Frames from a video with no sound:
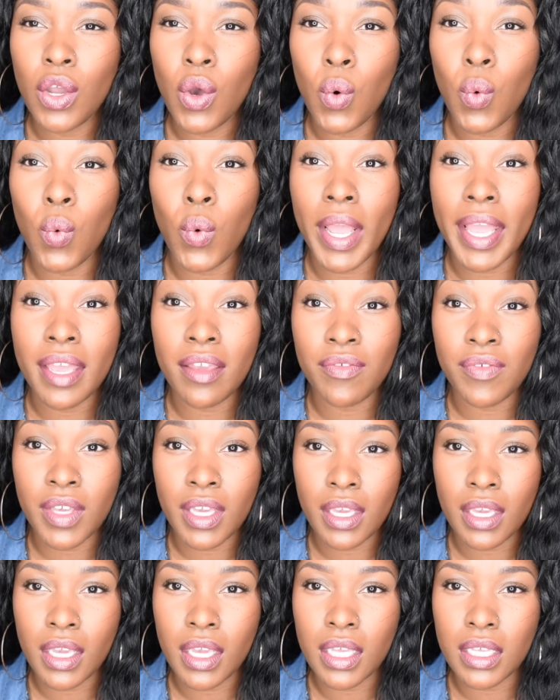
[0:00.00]

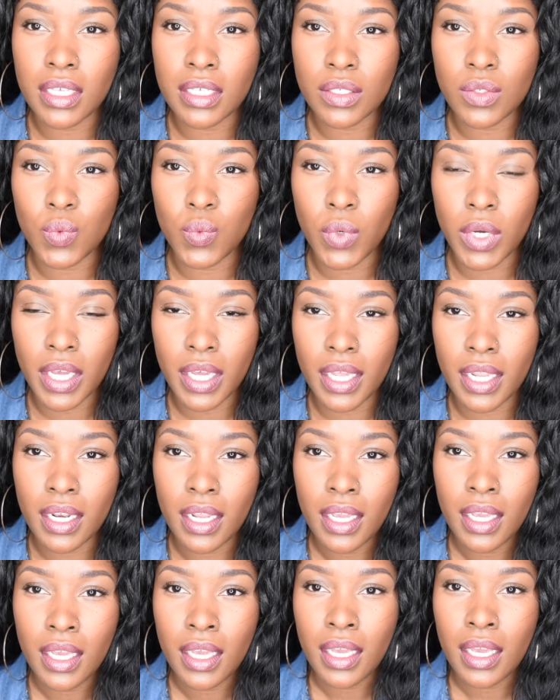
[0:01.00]
wavy is what
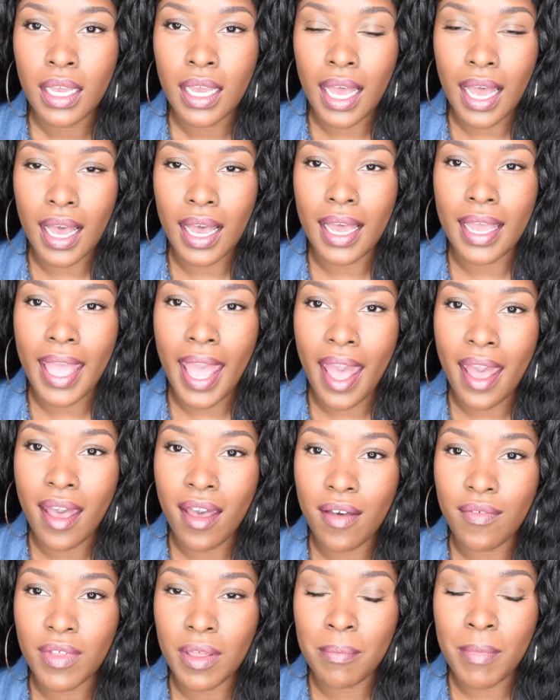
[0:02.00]
I
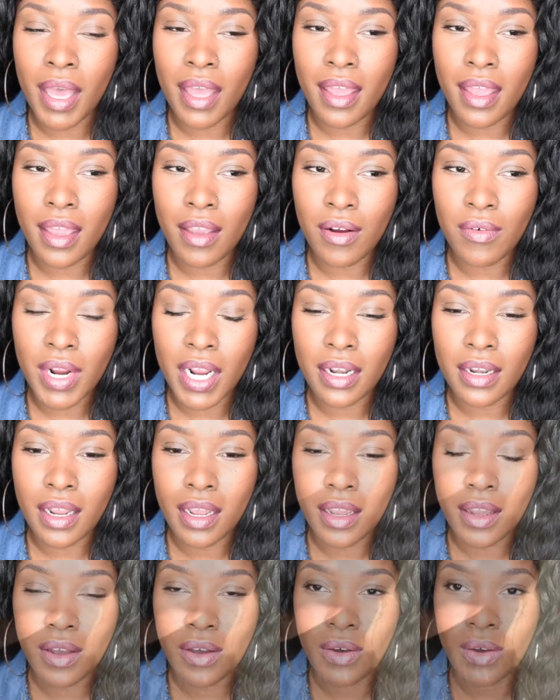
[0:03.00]
have in my hair right
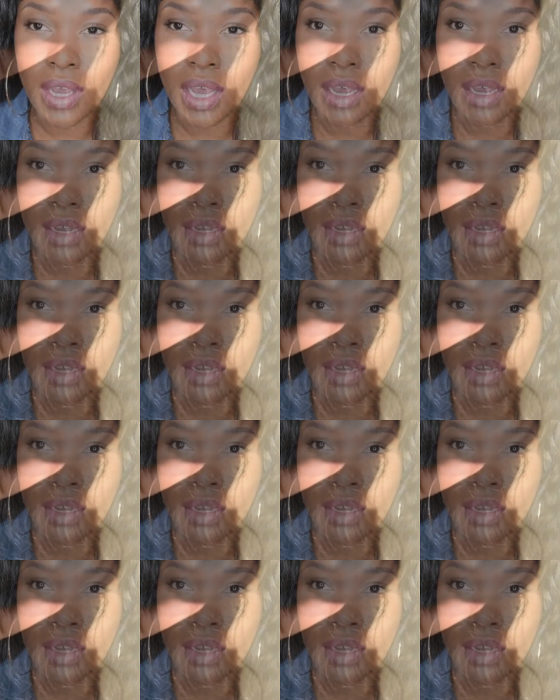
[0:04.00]
now.